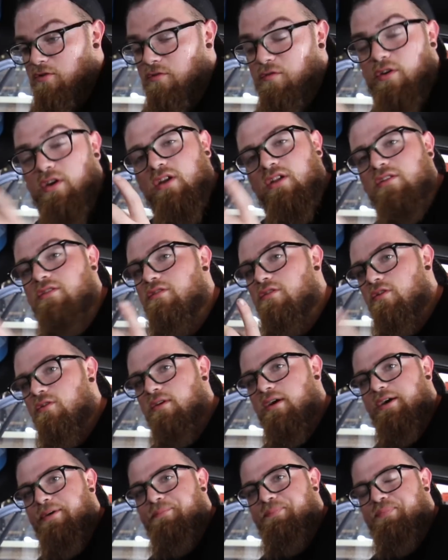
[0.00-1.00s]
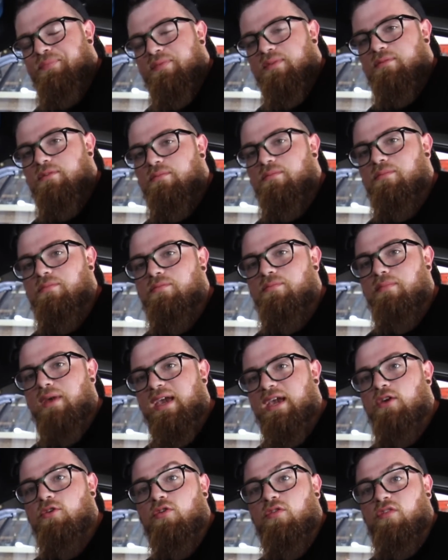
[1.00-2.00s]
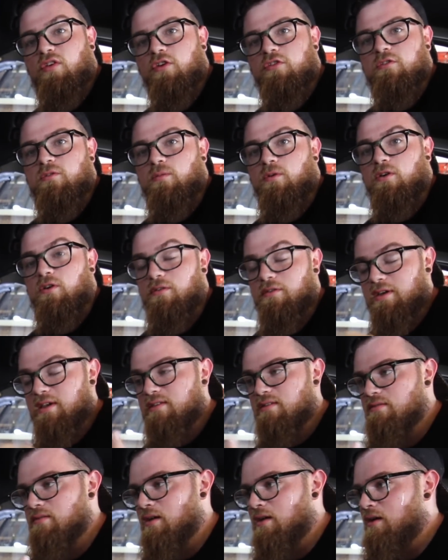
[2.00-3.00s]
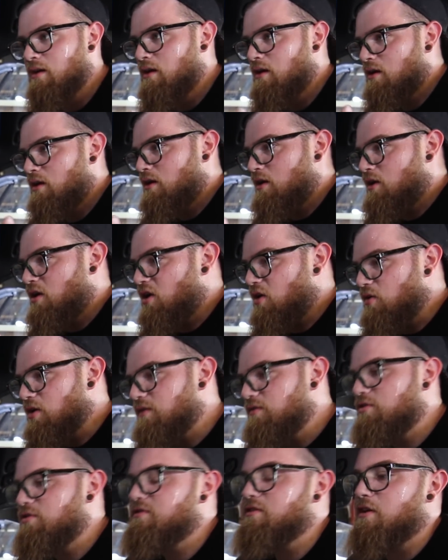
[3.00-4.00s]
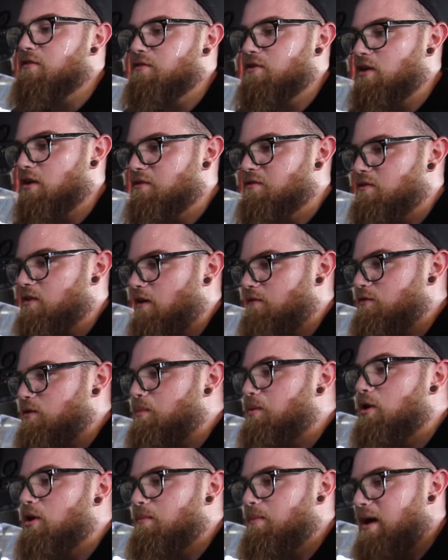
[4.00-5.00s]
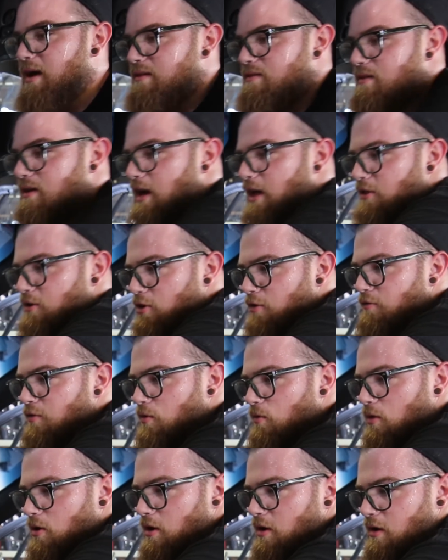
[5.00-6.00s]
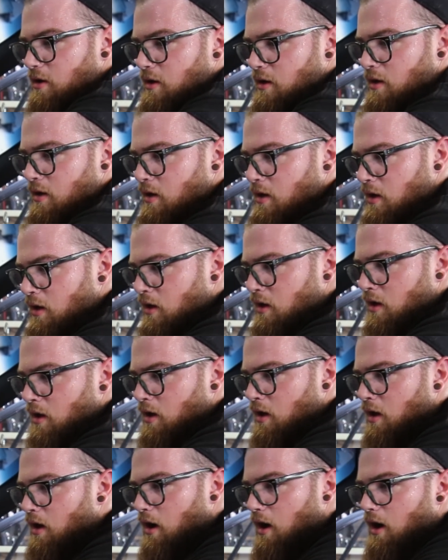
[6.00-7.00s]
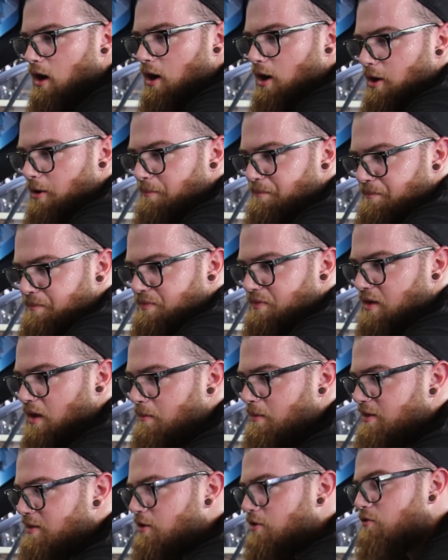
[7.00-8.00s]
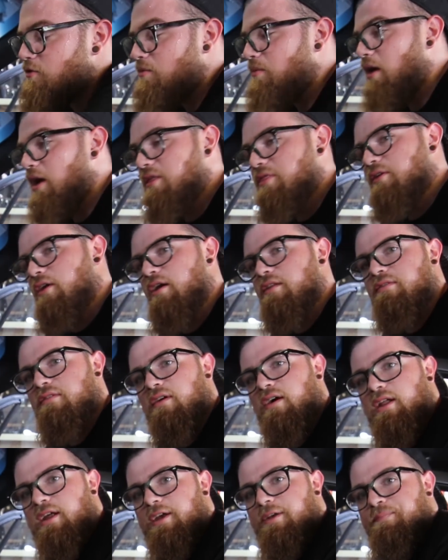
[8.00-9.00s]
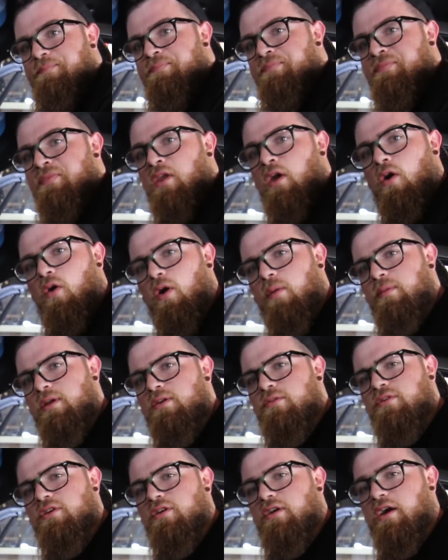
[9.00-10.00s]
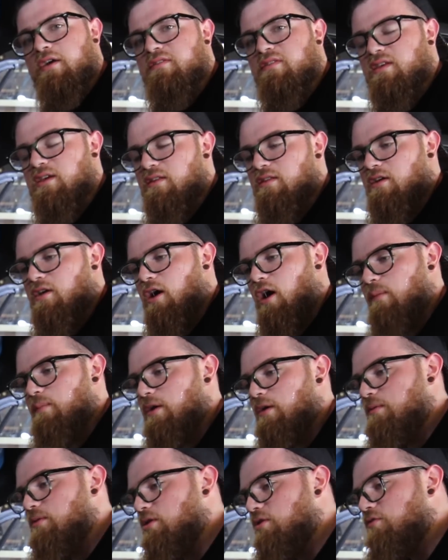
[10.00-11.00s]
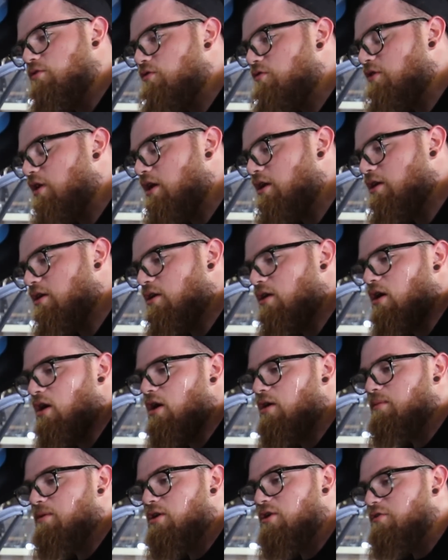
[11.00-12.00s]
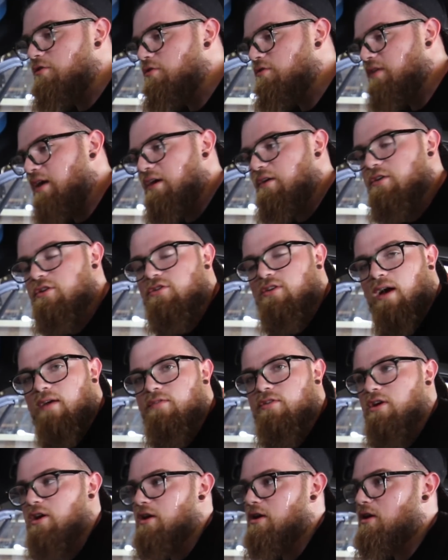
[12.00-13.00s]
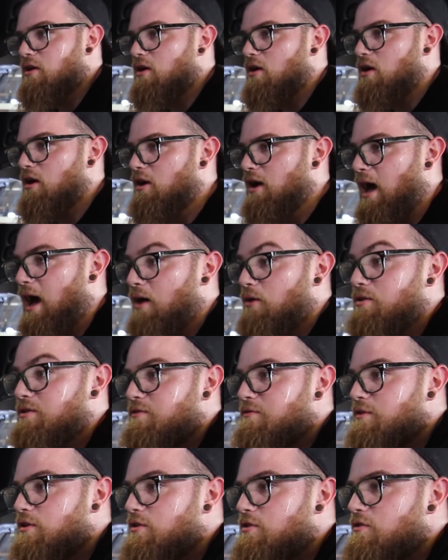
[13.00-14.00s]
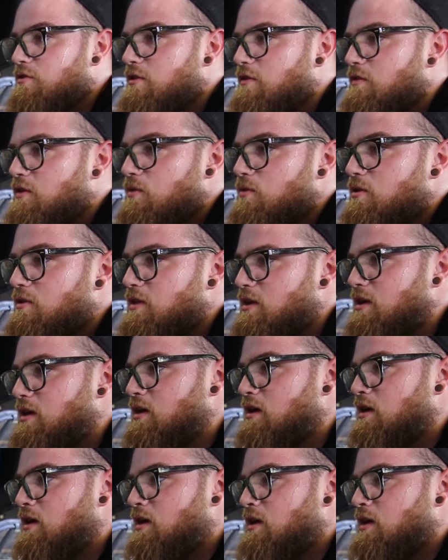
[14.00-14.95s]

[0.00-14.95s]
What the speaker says: So if you're gonna do it, make it reversible. At least leave yourself enough stuff to put it back together if you want. I mean, those are my thoughts on it. Let me know what you guys think in the comment. Let me know if you gutted a car. Let me know if you daily drive a gutted car, how it feels living with it.